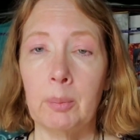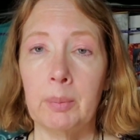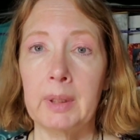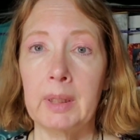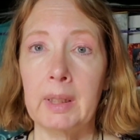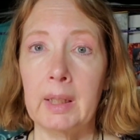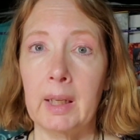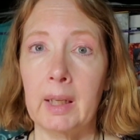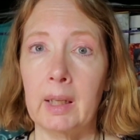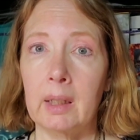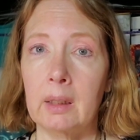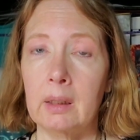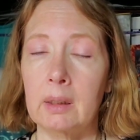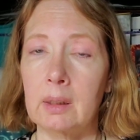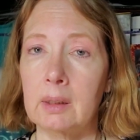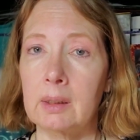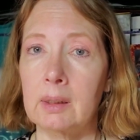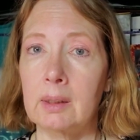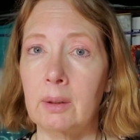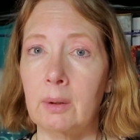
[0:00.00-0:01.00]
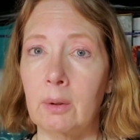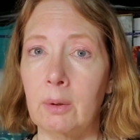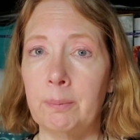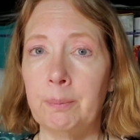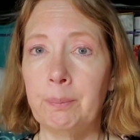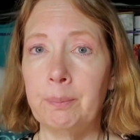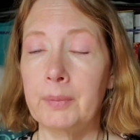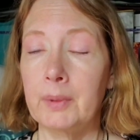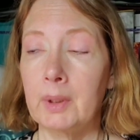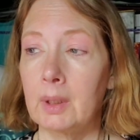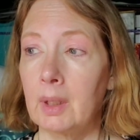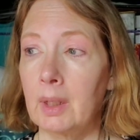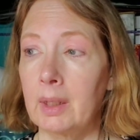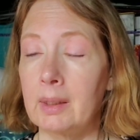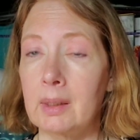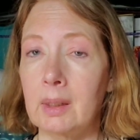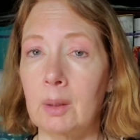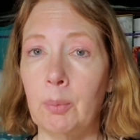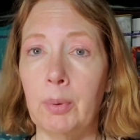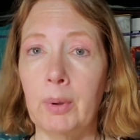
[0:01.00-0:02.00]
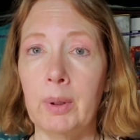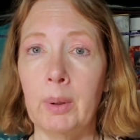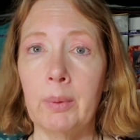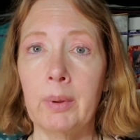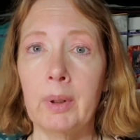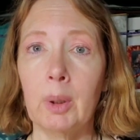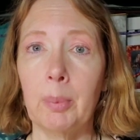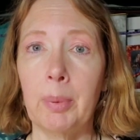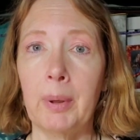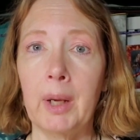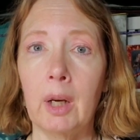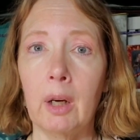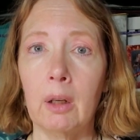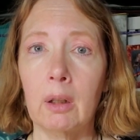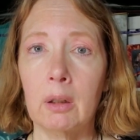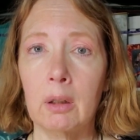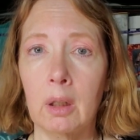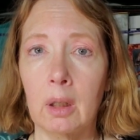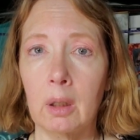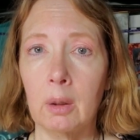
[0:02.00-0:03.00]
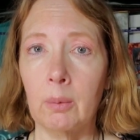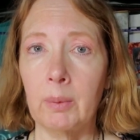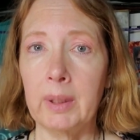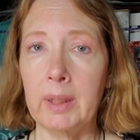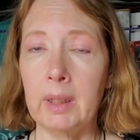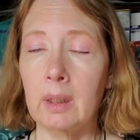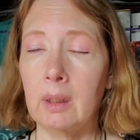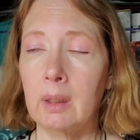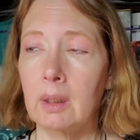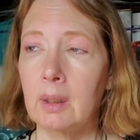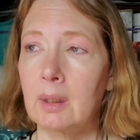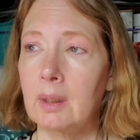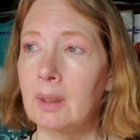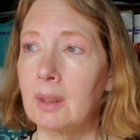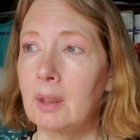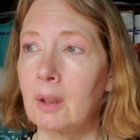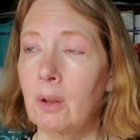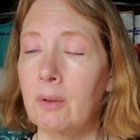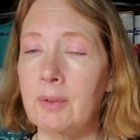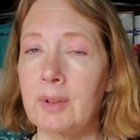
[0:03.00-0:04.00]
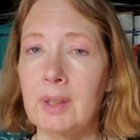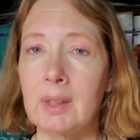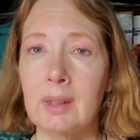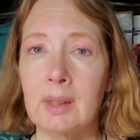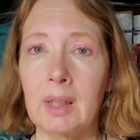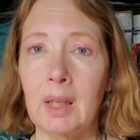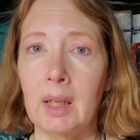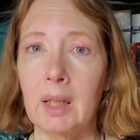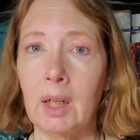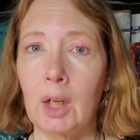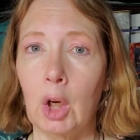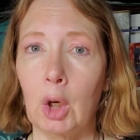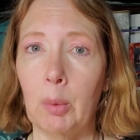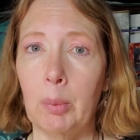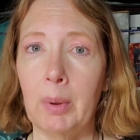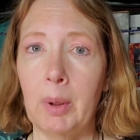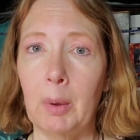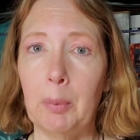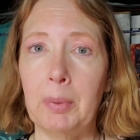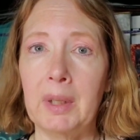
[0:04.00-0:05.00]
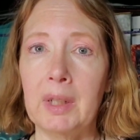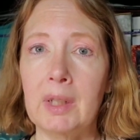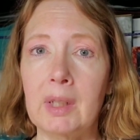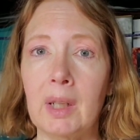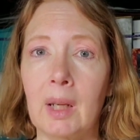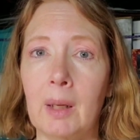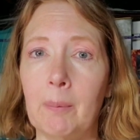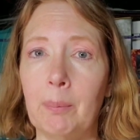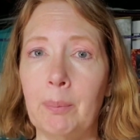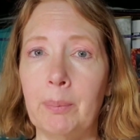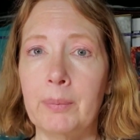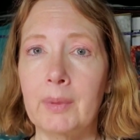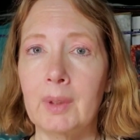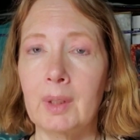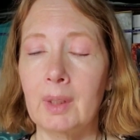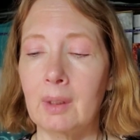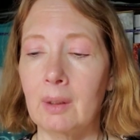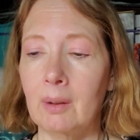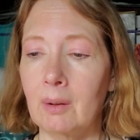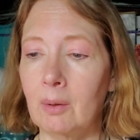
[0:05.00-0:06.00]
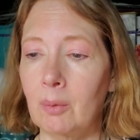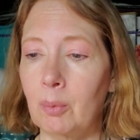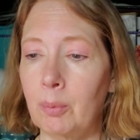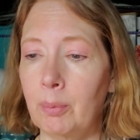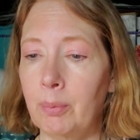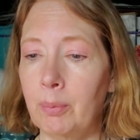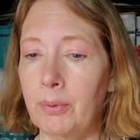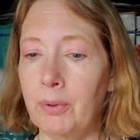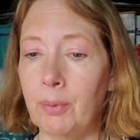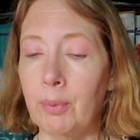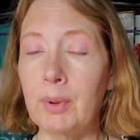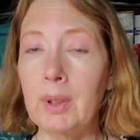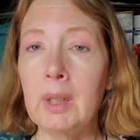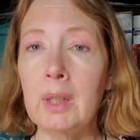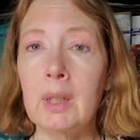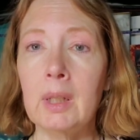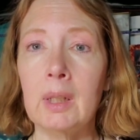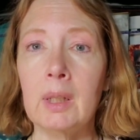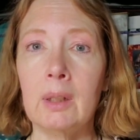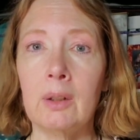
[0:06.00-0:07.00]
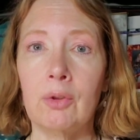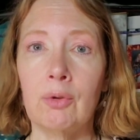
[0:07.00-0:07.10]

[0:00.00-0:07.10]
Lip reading: yeah, and so I said, boy, we're a pair, aren't we? Clovis is kicking our butt big time. 3